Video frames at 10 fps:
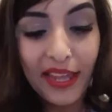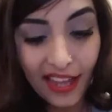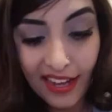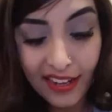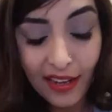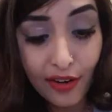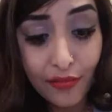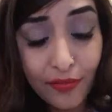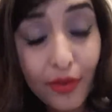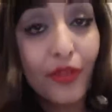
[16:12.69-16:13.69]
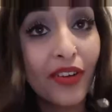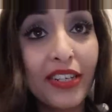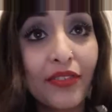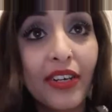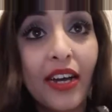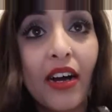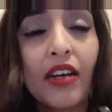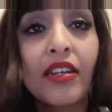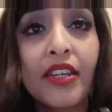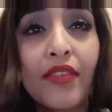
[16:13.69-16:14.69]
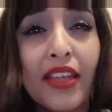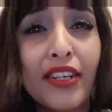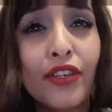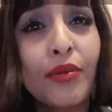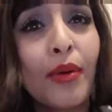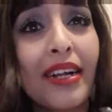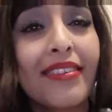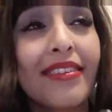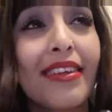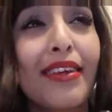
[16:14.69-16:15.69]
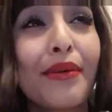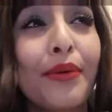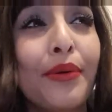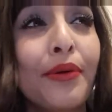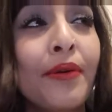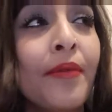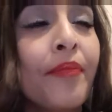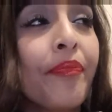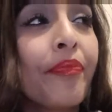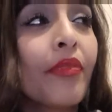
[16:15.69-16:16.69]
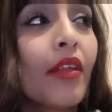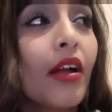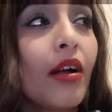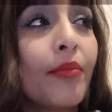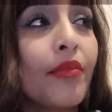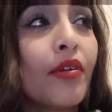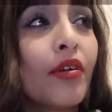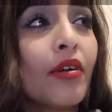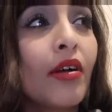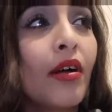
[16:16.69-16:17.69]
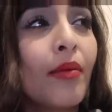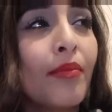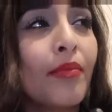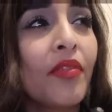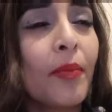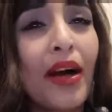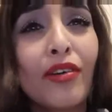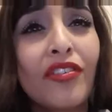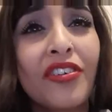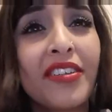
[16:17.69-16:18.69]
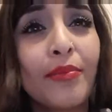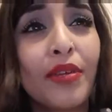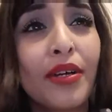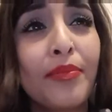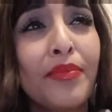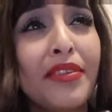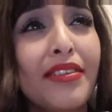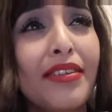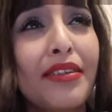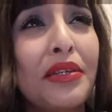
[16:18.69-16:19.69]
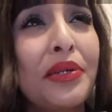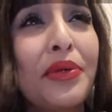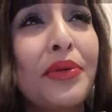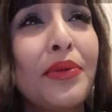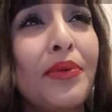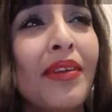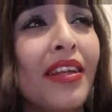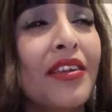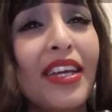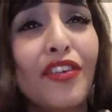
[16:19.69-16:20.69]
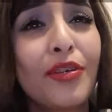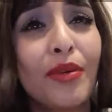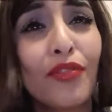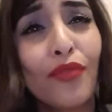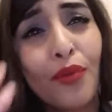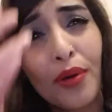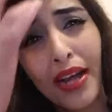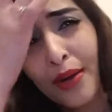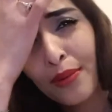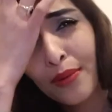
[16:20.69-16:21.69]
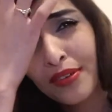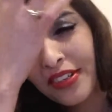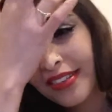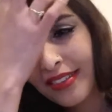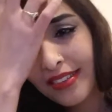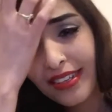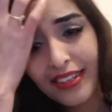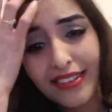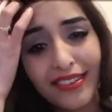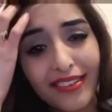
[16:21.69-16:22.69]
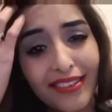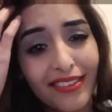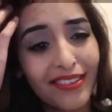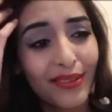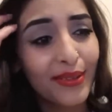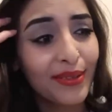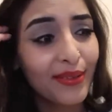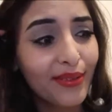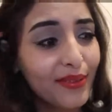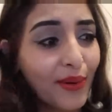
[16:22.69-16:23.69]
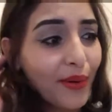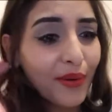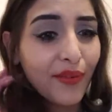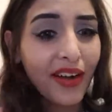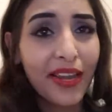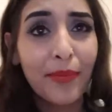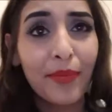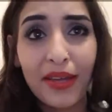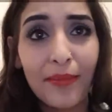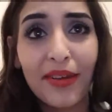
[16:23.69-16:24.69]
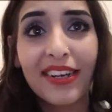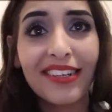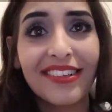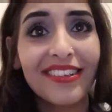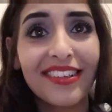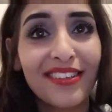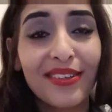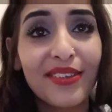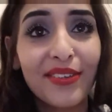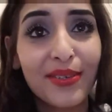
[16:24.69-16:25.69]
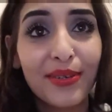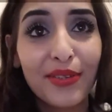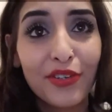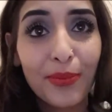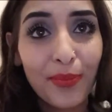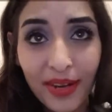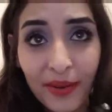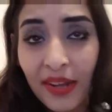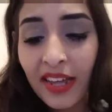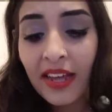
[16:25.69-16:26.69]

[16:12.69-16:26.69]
Yeah, I do find it really hard. Either they're too waxy, or not. The powder is sometimes too, like, you get too much fallout, or it's just not a great pigment. It just doesn't do the job well.